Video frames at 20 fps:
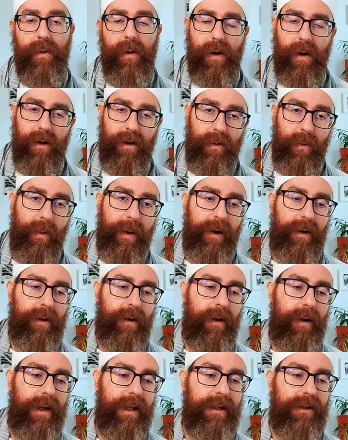Om, we are
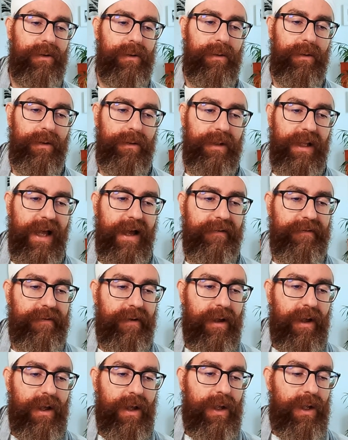calling to Gurudev.
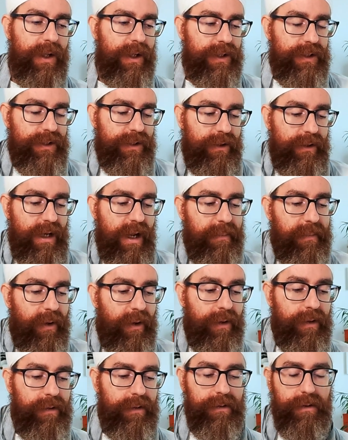So
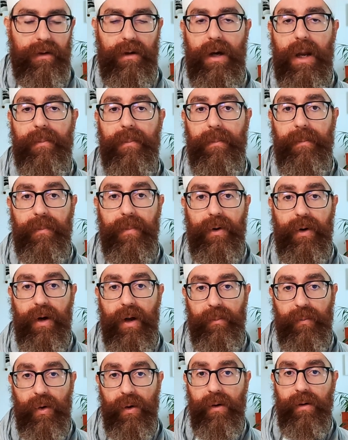Namo, Nam,
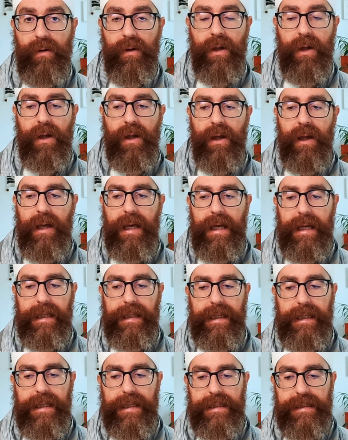Namo,
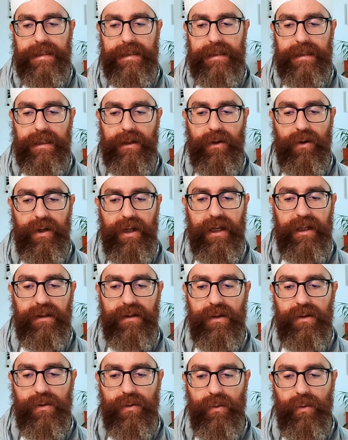is
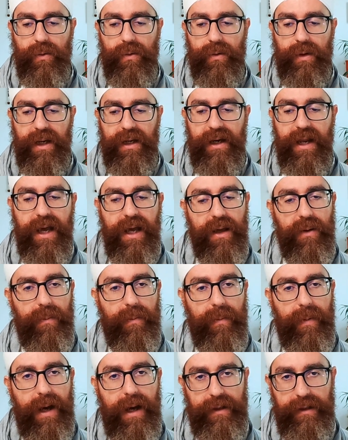connected to the
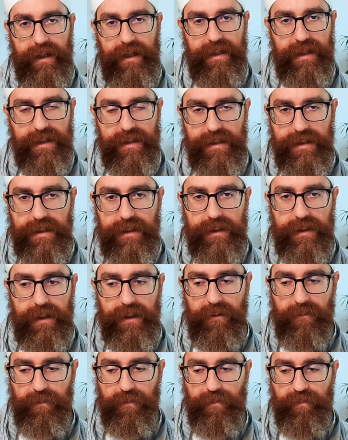name and
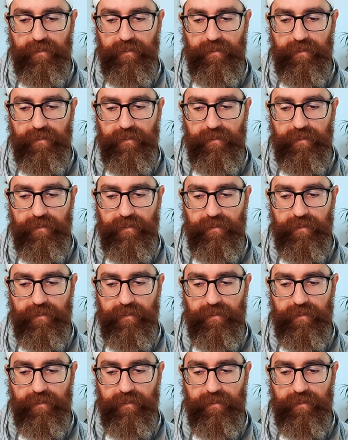identity.